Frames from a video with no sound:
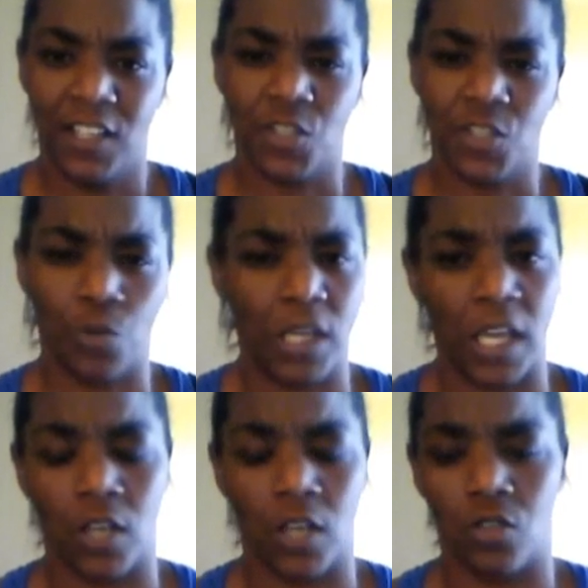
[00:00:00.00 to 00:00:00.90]
to
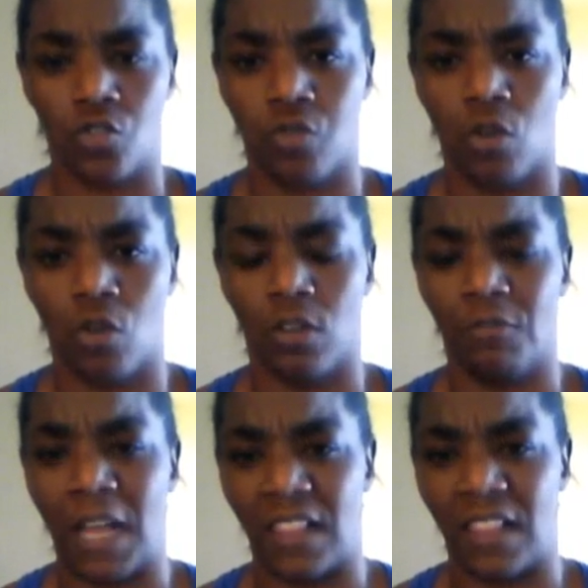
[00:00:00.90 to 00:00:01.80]
regain control of
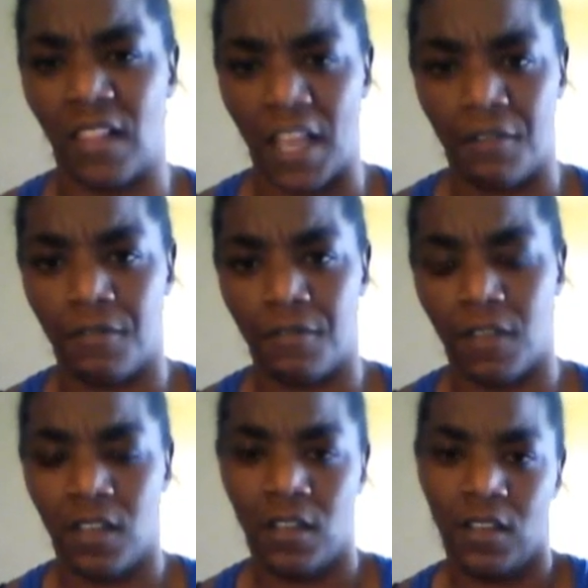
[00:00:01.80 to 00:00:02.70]
my life.
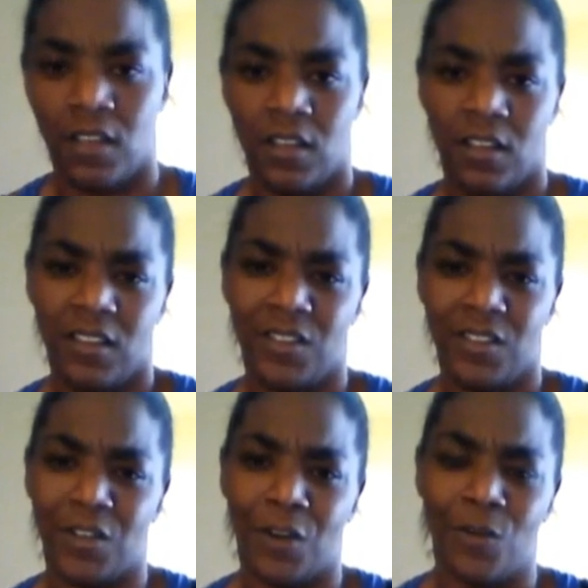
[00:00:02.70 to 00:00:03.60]

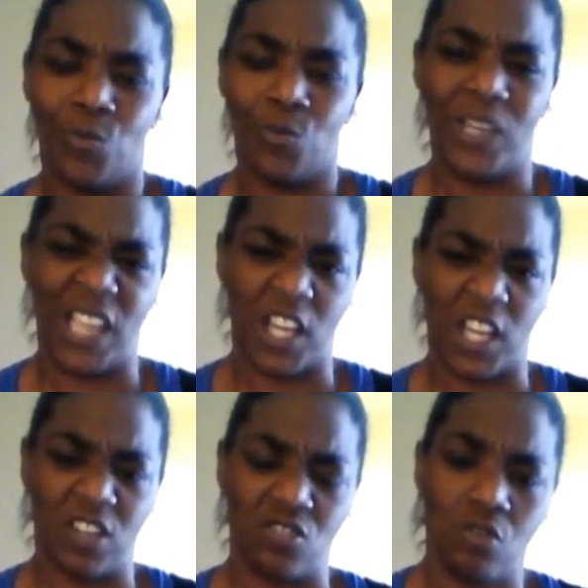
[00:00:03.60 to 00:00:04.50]
Regain
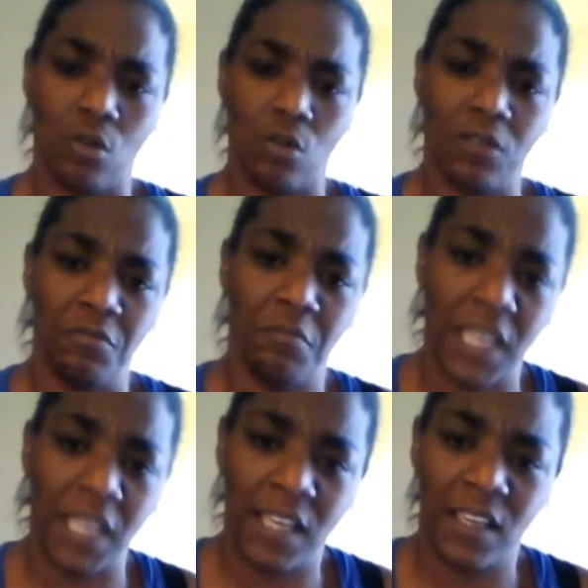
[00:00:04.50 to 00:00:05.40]
control of
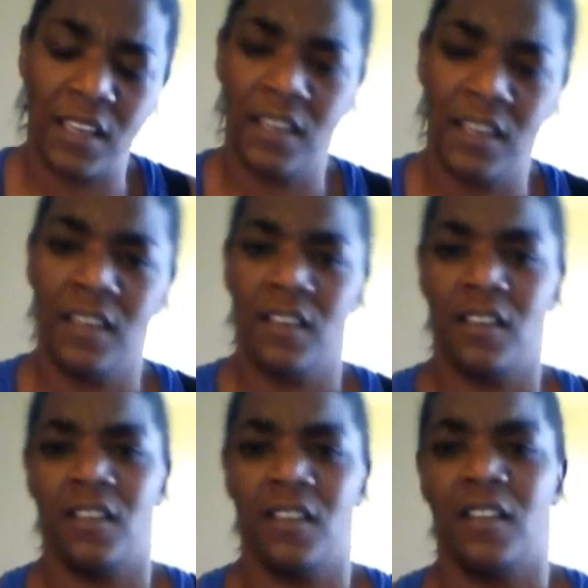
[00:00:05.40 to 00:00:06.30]
me.
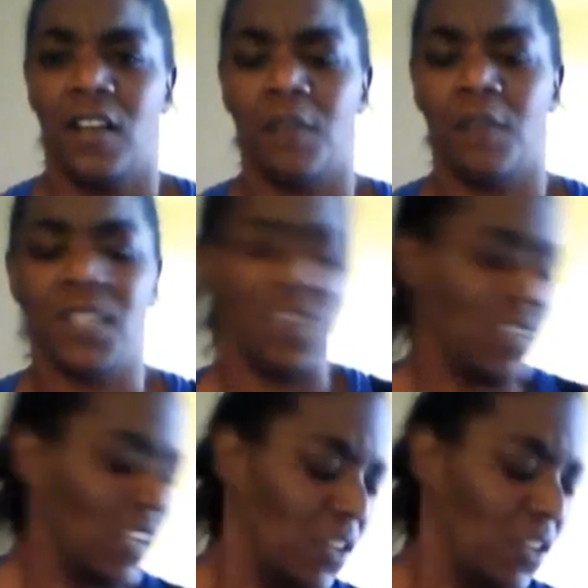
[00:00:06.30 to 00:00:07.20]
I'm
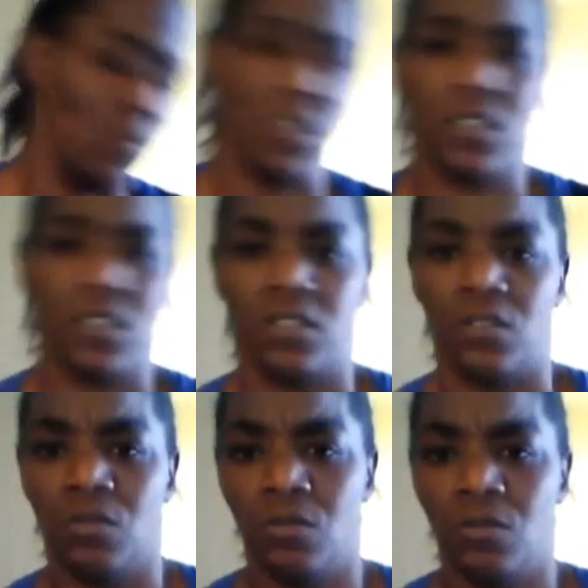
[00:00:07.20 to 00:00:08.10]
telling it what to do.
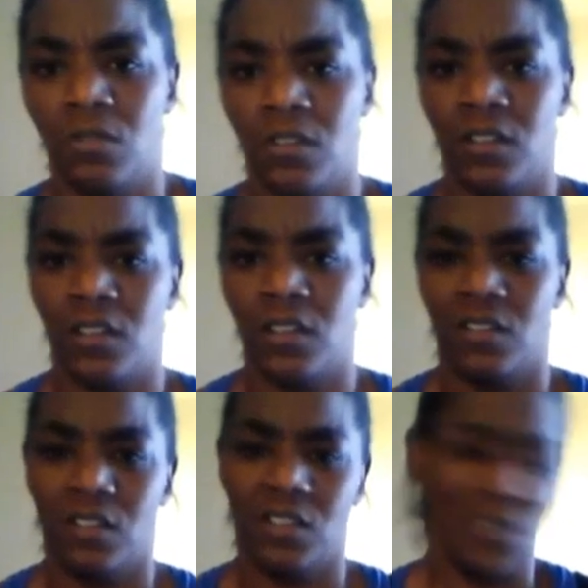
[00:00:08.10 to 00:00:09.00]

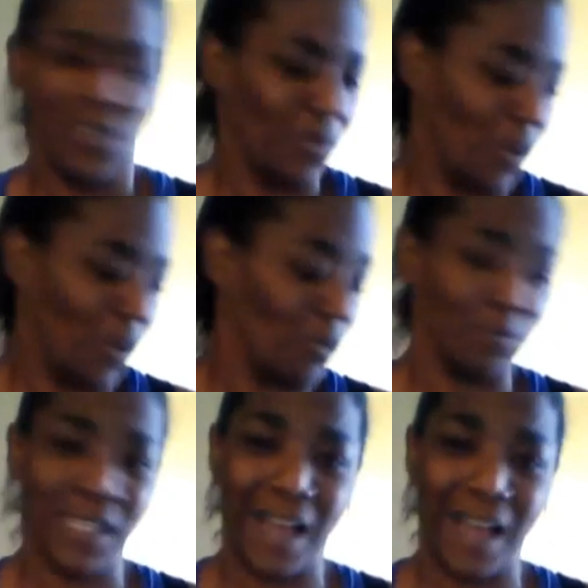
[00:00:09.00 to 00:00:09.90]
You don't own
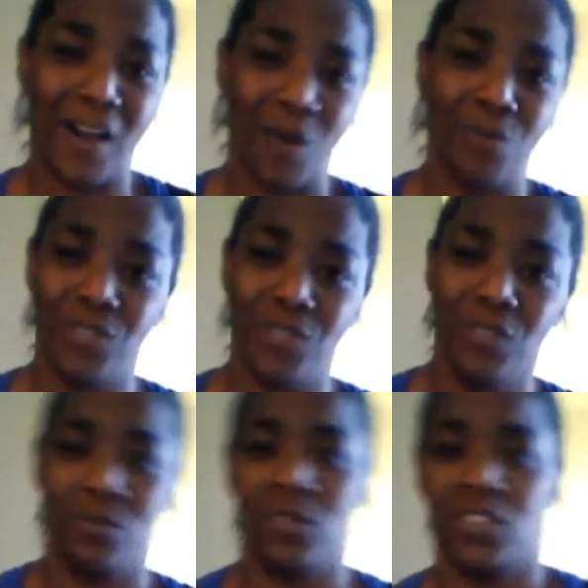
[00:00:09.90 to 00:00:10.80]
me, I own
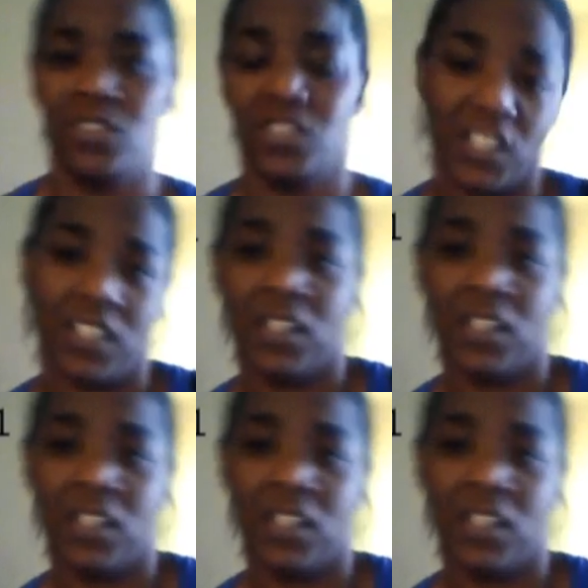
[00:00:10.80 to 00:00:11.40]
you. Shit.